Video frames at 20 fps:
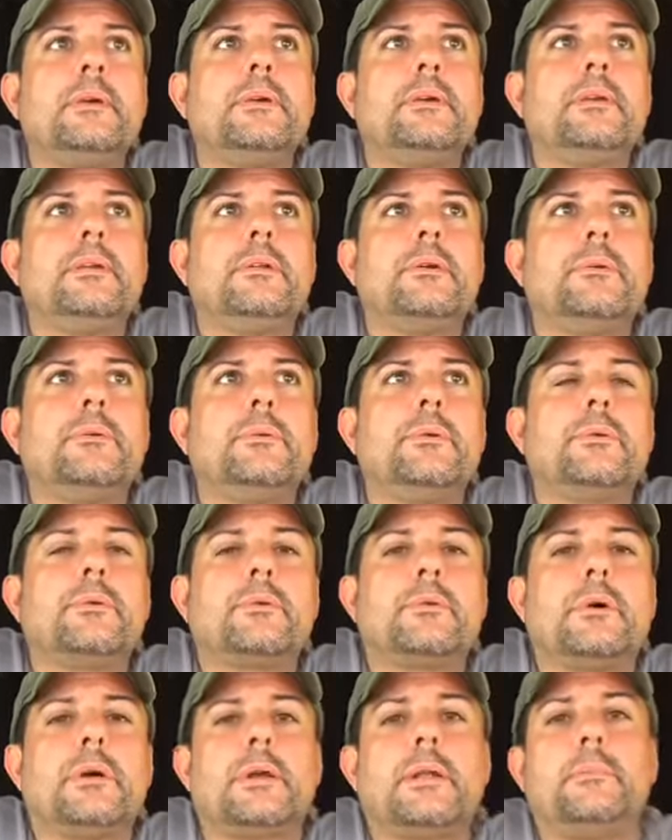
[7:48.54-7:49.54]
you know, we were
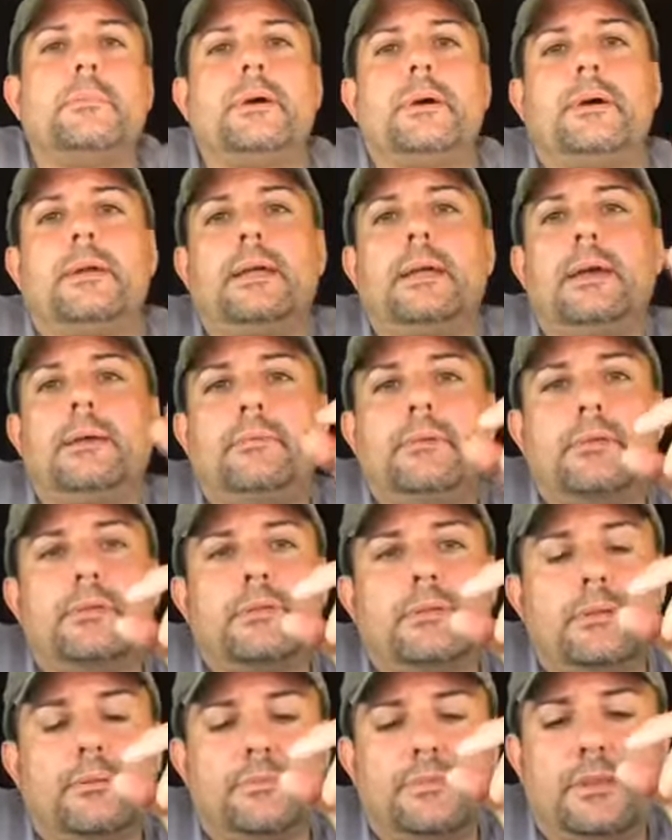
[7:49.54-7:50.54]
talking about having
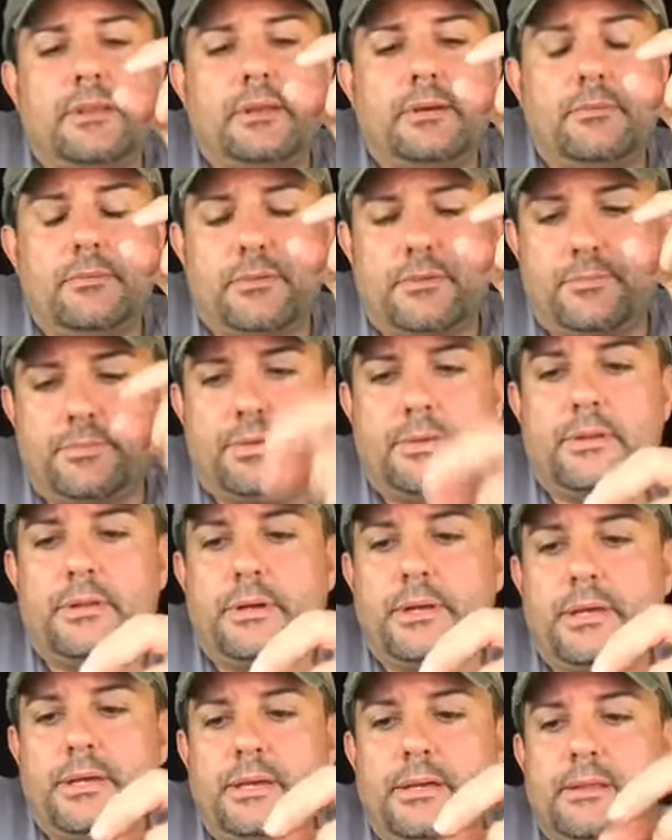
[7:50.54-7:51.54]
something that was
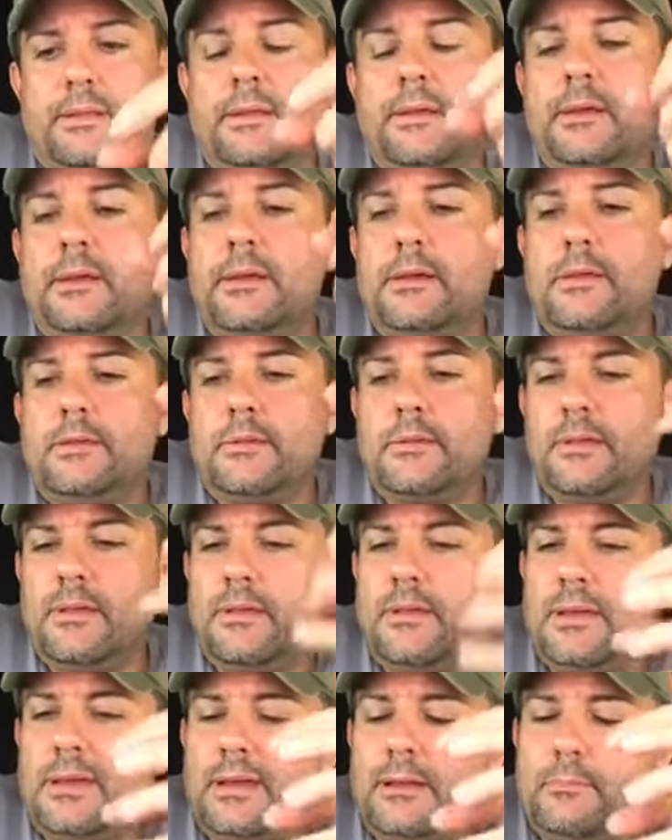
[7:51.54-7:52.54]
plug-in. So then
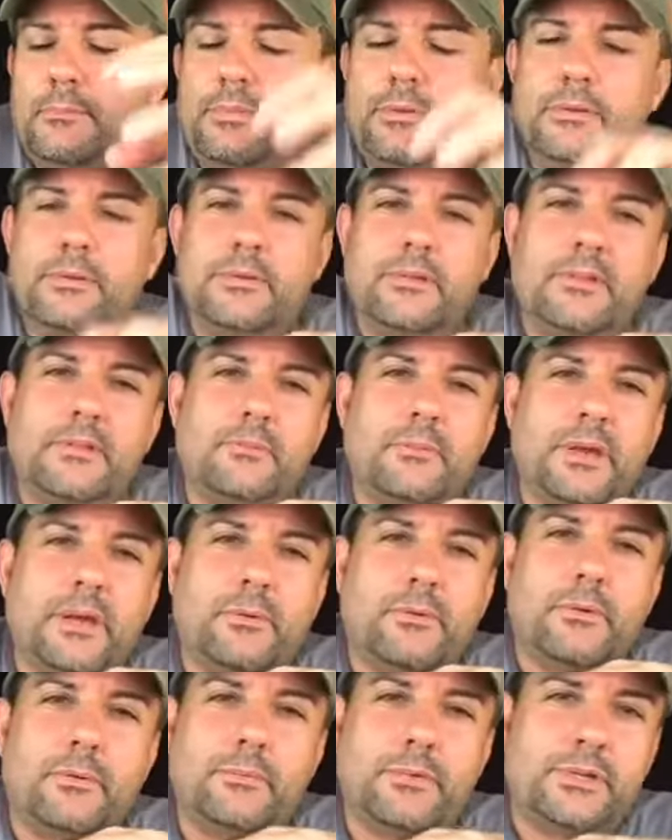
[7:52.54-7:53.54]
you got to build these
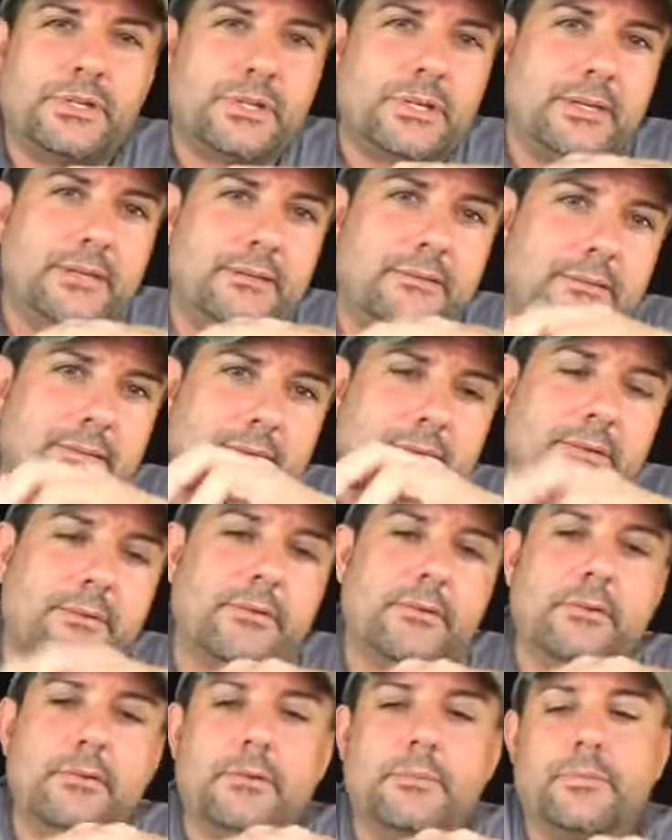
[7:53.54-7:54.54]
micro machines
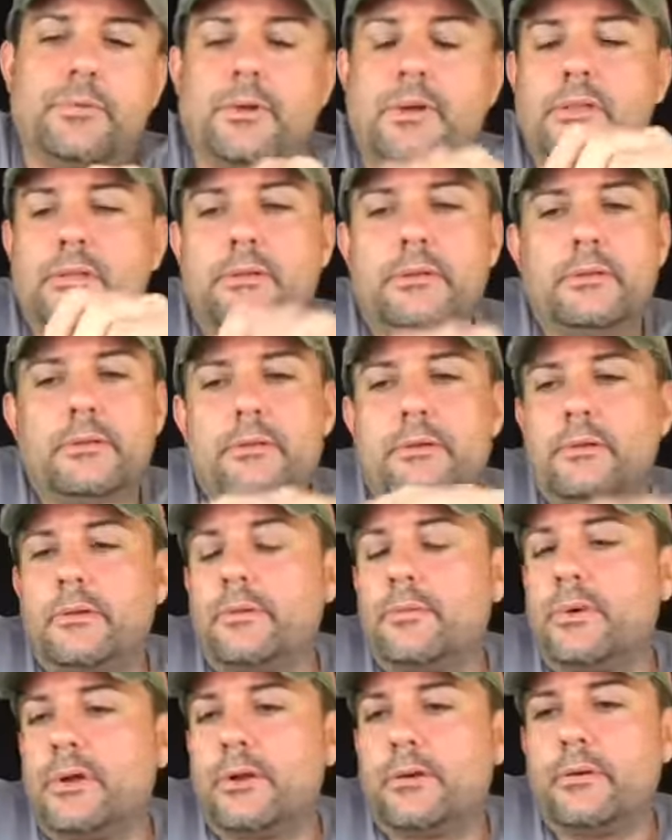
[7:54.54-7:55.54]
into the bracelet, and they're going to
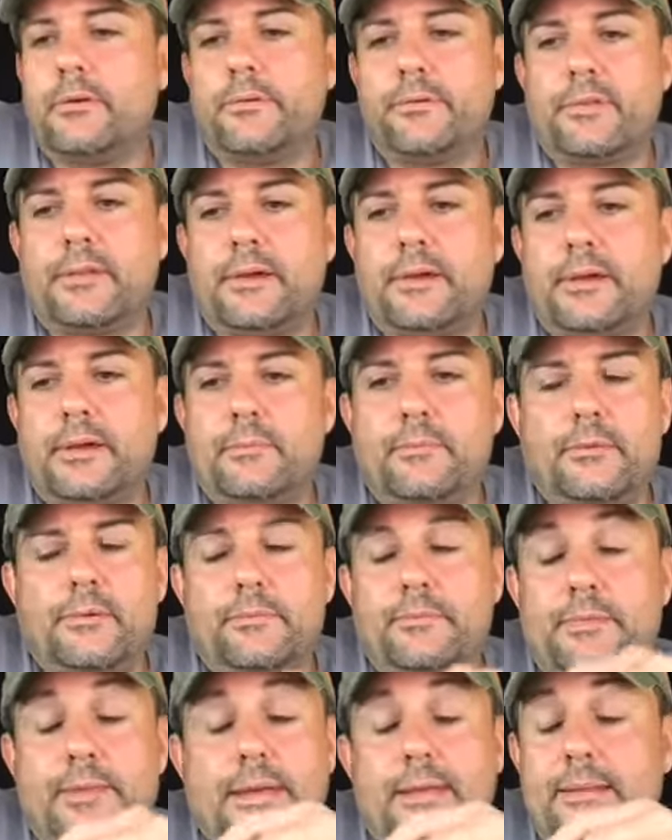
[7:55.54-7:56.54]
wear over time. Well,
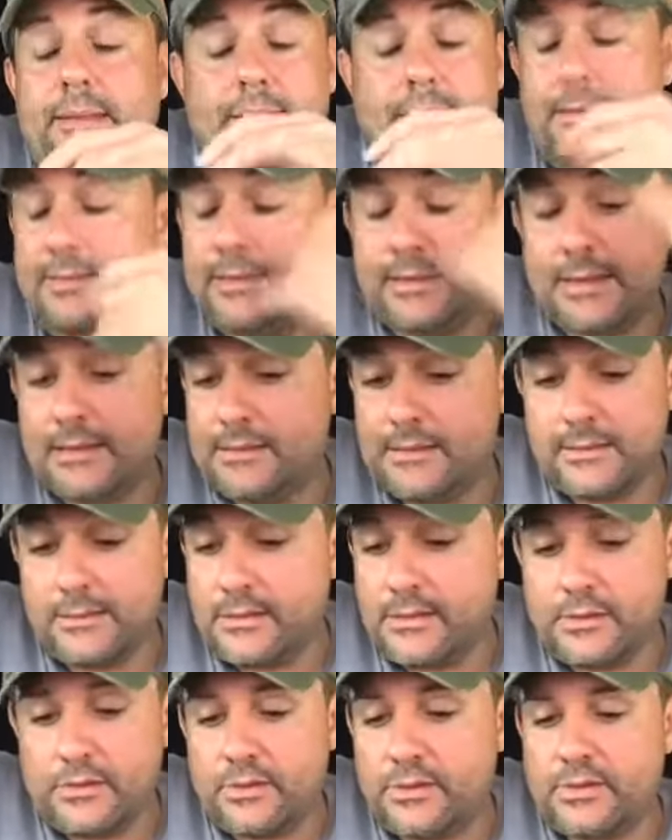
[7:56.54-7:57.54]

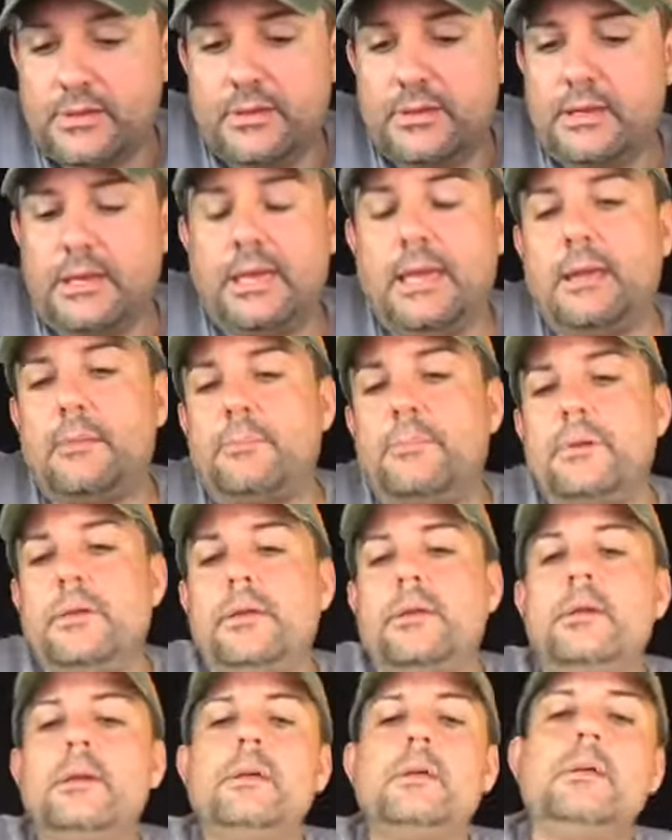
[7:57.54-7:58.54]
that just, it can't
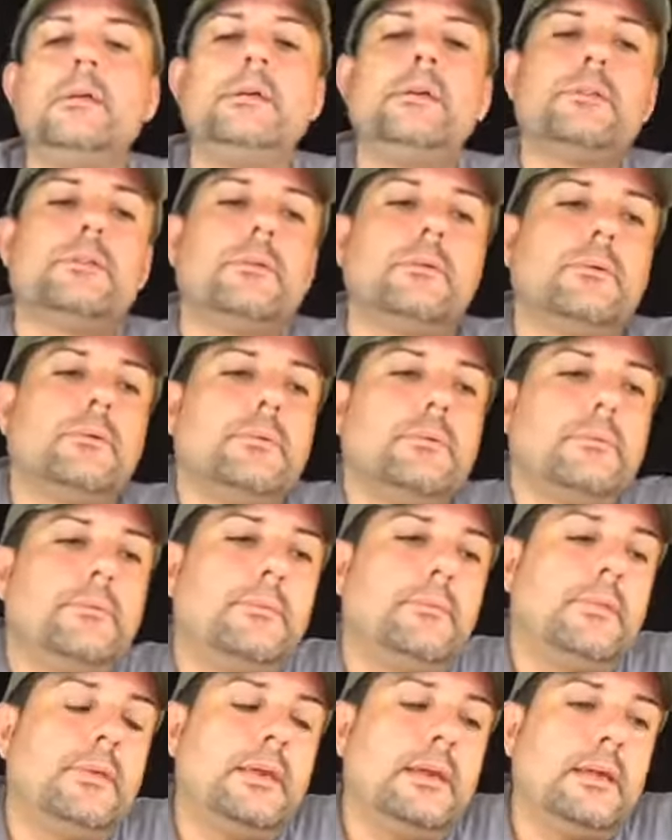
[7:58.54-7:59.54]
be. So
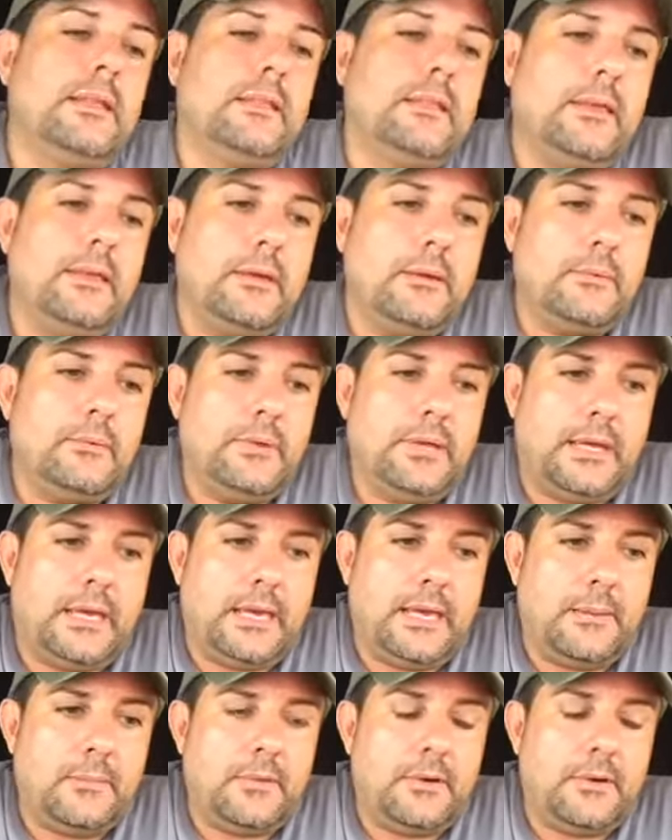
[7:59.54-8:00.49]
the idea we came